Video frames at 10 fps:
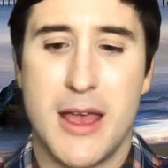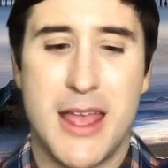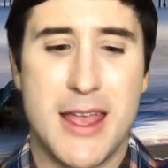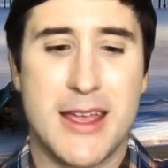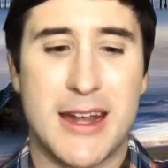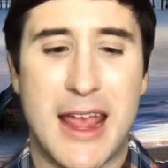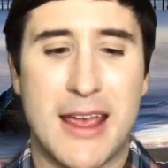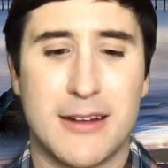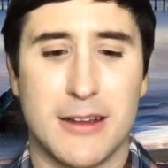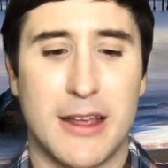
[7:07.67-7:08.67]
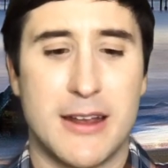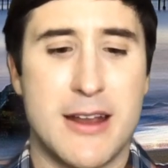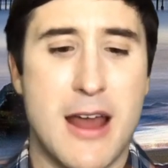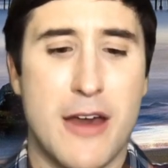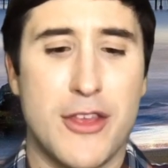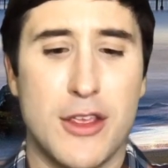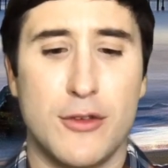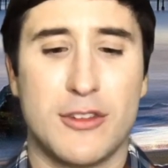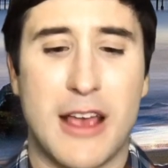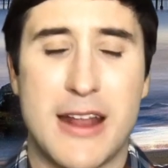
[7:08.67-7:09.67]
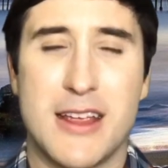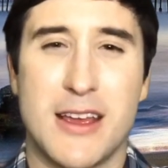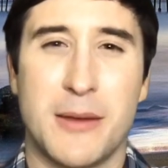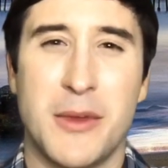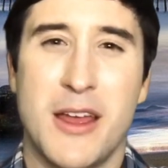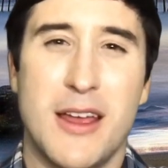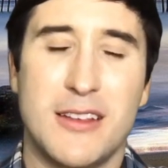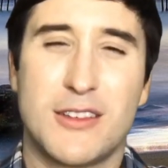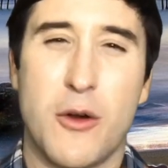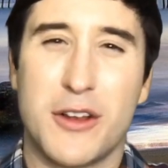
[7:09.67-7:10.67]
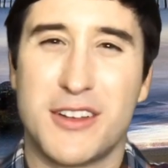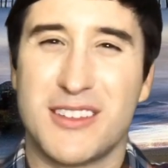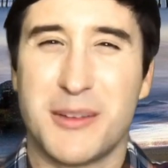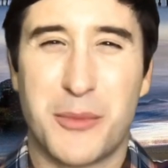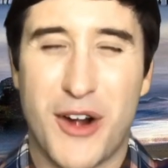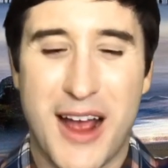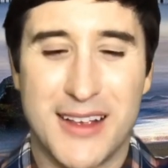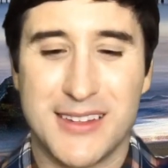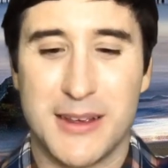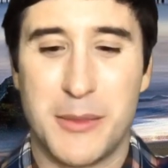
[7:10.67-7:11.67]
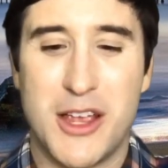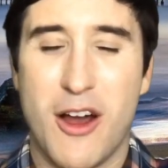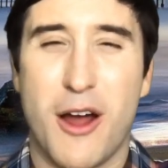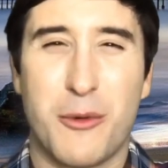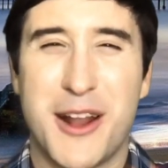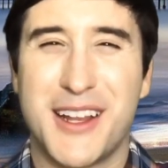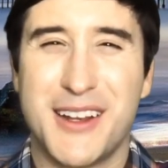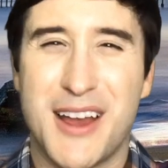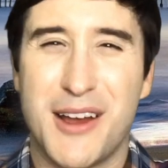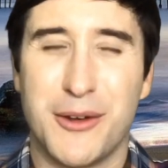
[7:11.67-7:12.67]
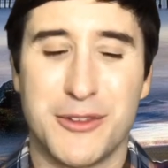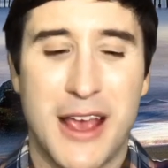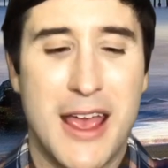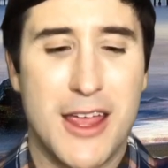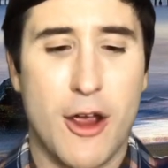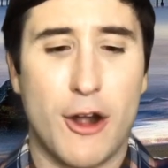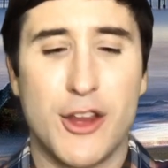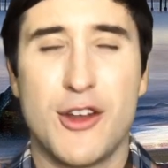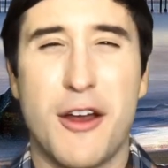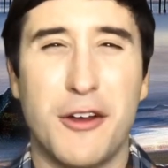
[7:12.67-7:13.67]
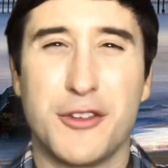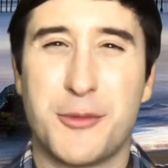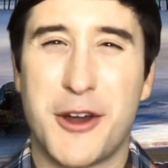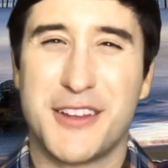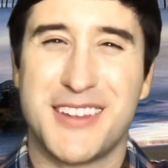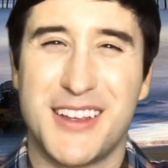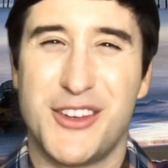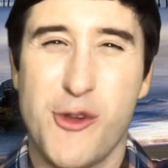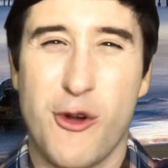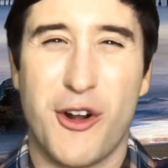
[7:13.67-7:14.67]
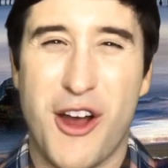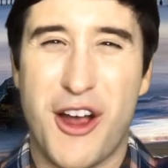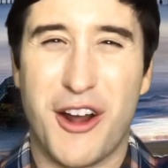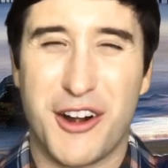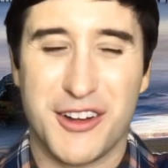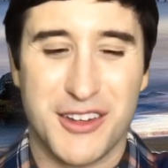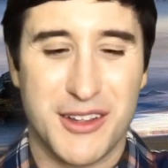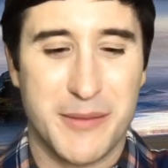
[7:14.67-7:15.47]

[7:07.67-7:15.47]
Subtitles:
He can handle it. Nothing you say to Him is going to surprise Him. He already knows. He already knows what is in your heart.